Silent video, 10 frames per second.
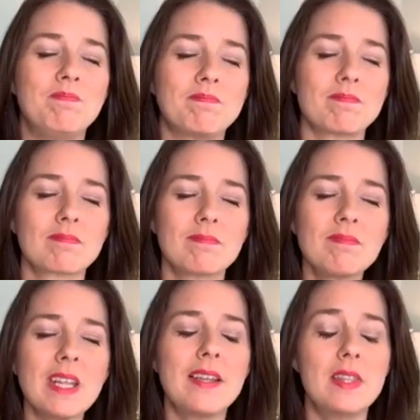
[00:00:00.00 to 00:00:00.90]
Um,
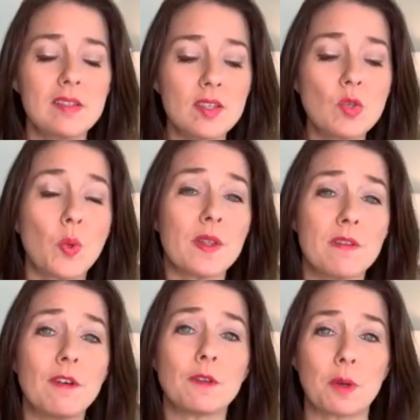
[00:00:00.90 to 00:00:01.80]
and this is
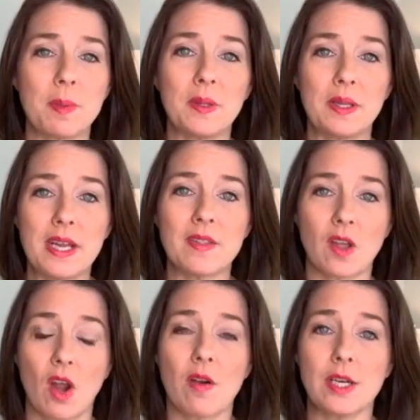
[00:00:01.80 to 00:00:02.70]
where the vulnerability
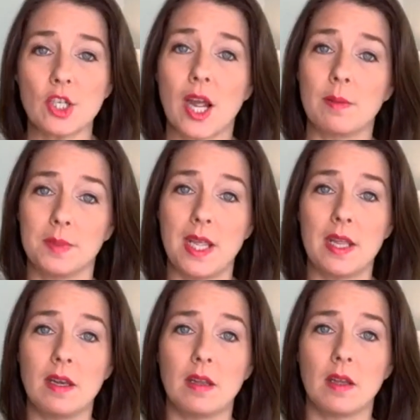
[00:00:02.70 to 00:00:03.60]
and the courage comes
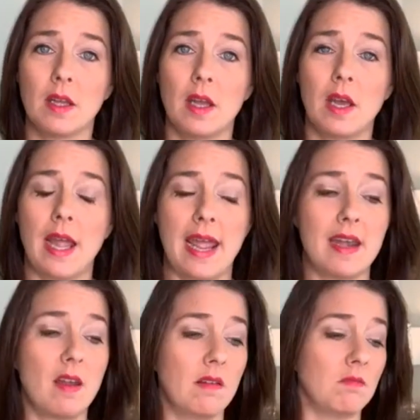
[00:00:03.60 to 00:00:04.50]
in.
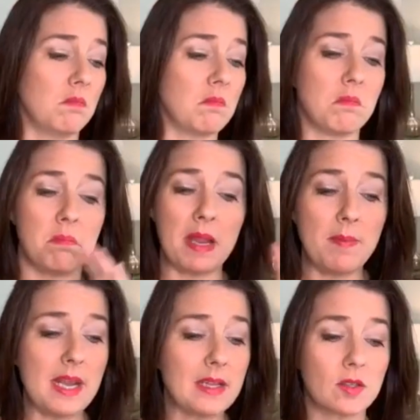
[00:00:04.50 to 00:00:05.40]
And
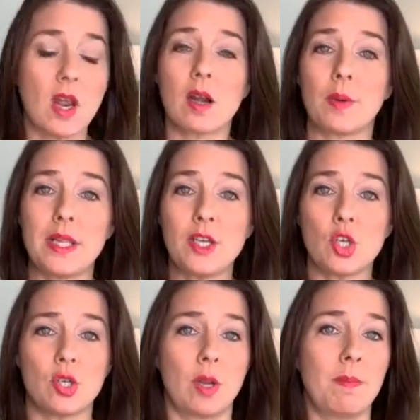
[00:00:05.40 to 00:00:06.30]
maybe it's not a
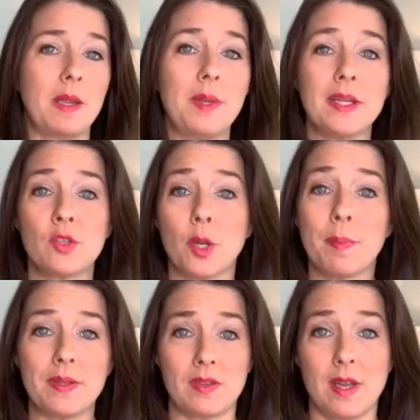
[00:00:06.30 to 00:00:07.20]
relationship, maybe it's
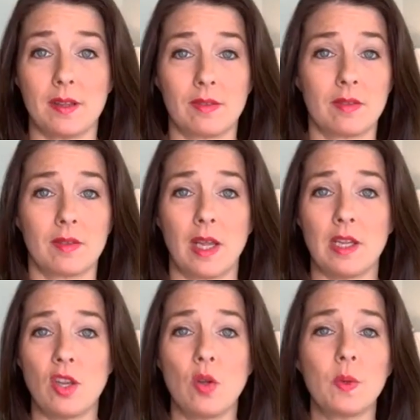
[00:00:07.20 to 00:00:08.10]
your business,
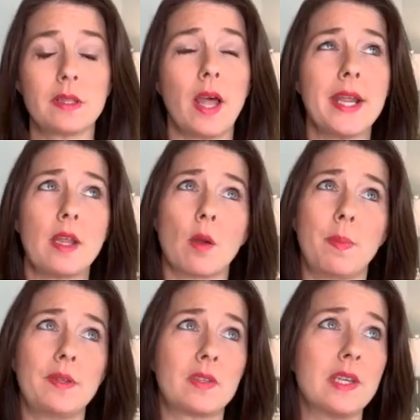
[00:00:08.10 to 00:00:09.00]
and you would like
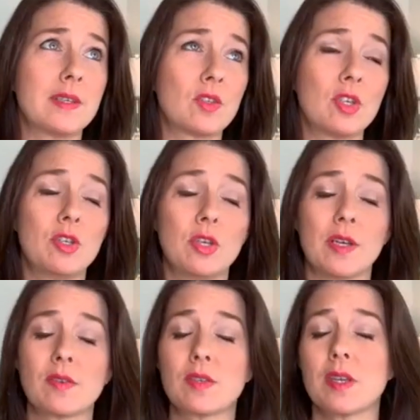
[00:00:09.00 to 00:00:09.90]
your business to
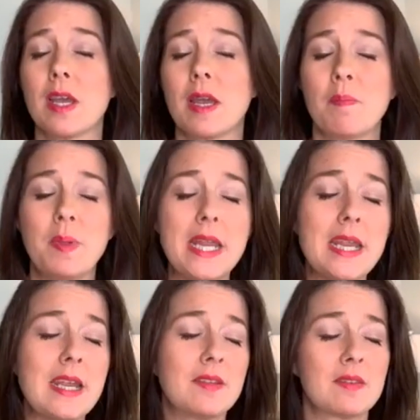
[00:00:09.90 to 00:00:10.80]
just
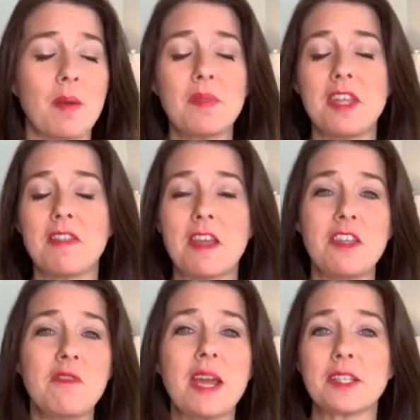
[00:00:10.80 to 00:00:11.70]
be something
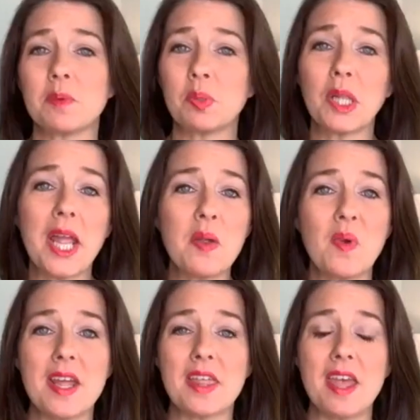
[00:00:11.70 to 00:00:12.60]
that you get to
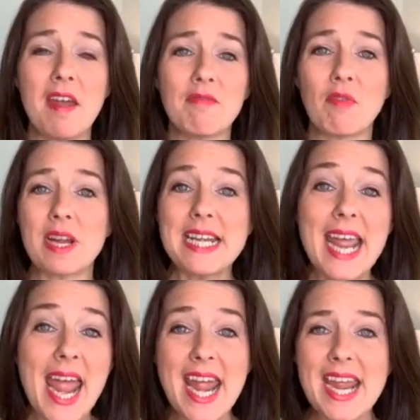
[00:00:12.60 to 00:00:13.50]
play with every
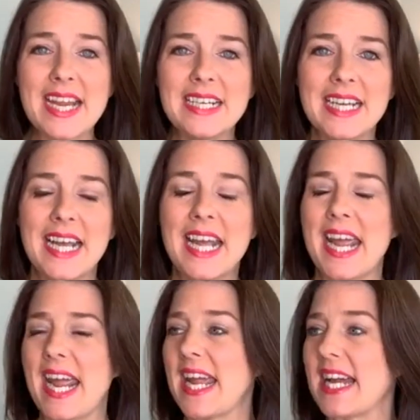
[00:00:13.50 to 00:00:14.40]
day.
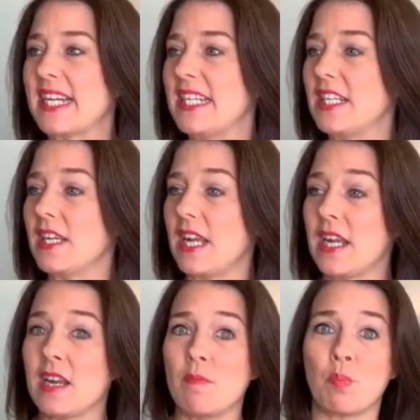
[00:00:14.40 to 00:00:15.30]
And
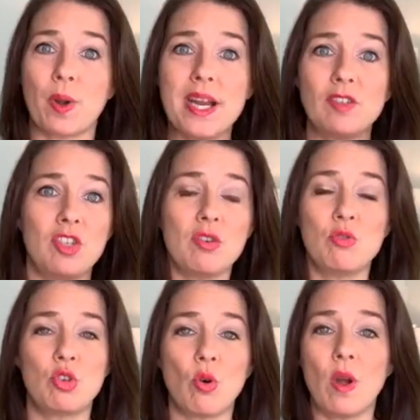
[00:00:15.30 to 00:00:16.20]
it brings
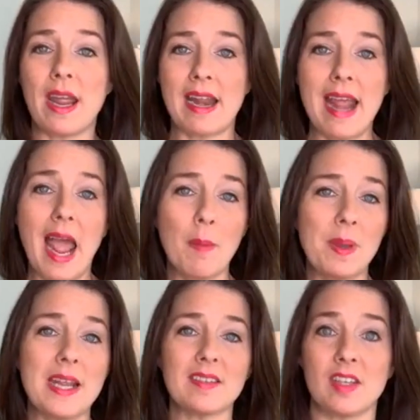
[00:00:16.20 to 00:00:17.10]
you joy and
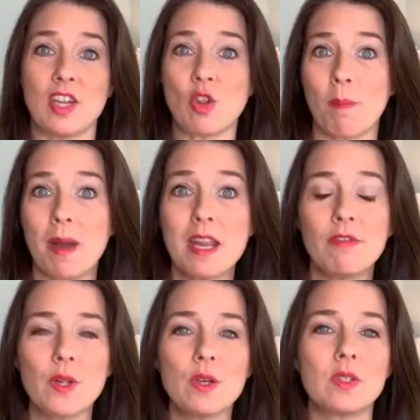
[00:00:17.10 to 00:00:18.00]
happiness, and your
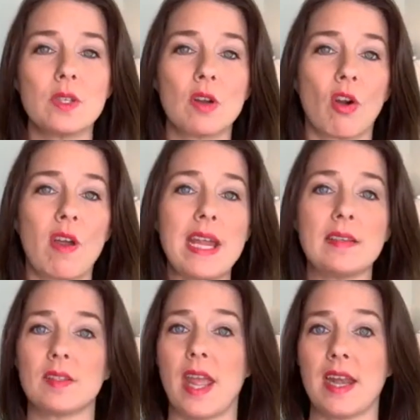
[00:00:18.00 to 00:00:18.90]
money flows
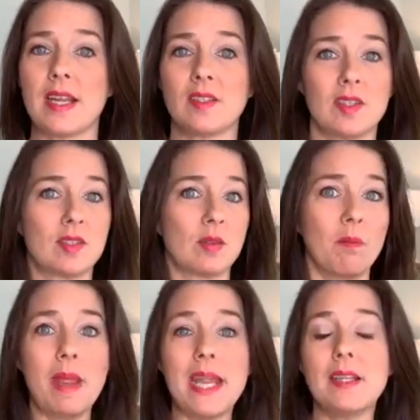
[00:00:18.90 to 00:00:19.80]
increase, and it's this
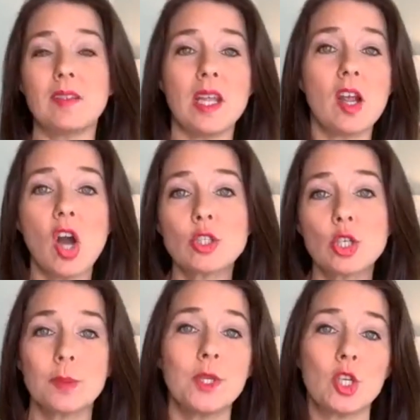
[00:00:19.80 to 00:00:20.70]
amazing
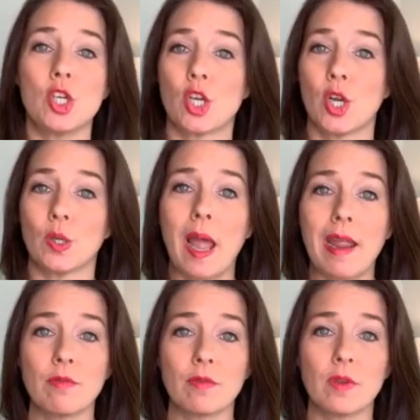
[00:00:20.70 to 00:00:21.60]
contribution to your
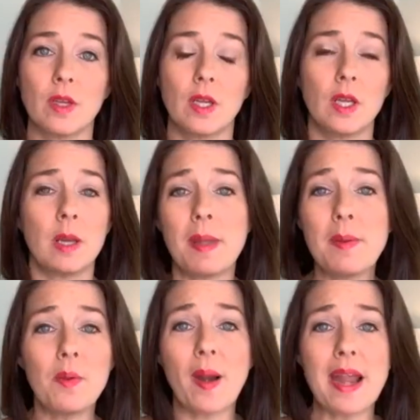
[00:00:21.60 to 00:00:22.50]
life.
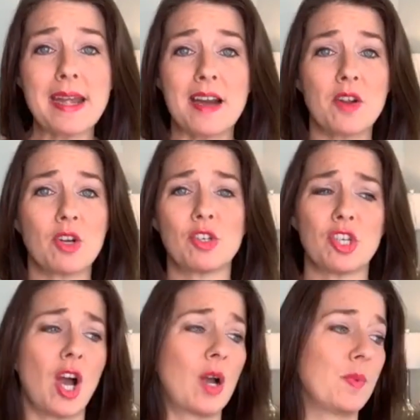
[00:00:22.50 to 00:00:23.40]
Maybe right now your
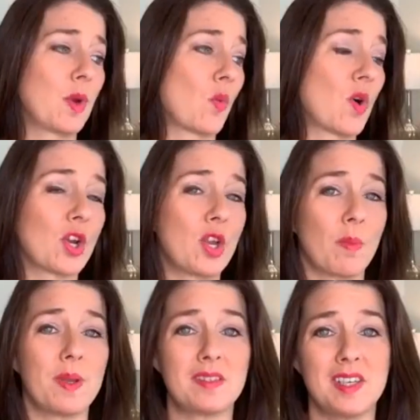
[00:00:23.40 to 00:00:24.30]
job, your work,
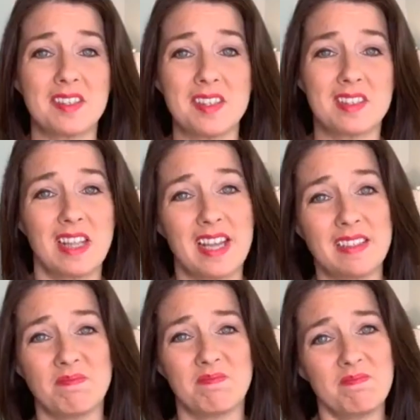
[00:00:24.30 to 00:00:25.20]
your business is
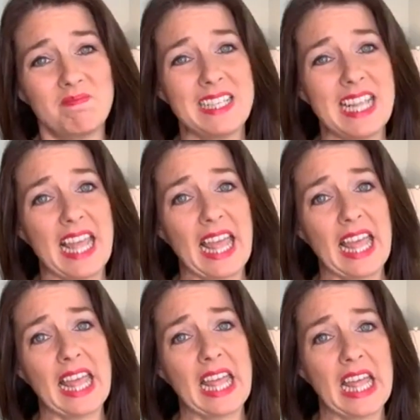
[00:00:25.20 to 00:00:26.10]
like, nah,
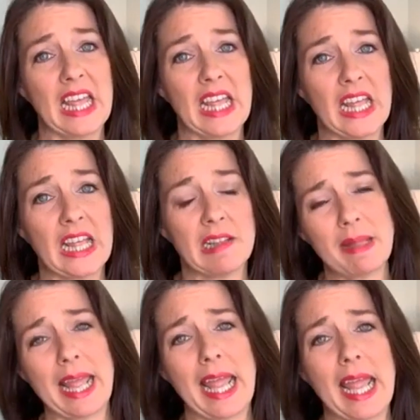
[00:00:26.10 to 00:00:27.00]

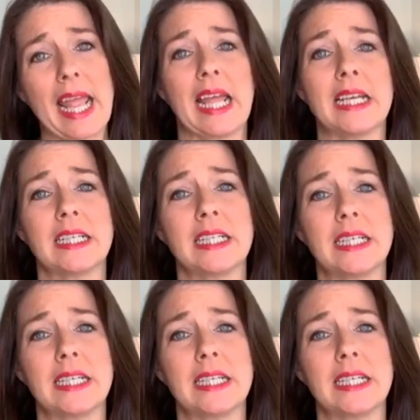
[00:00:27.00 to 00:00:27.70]
nah.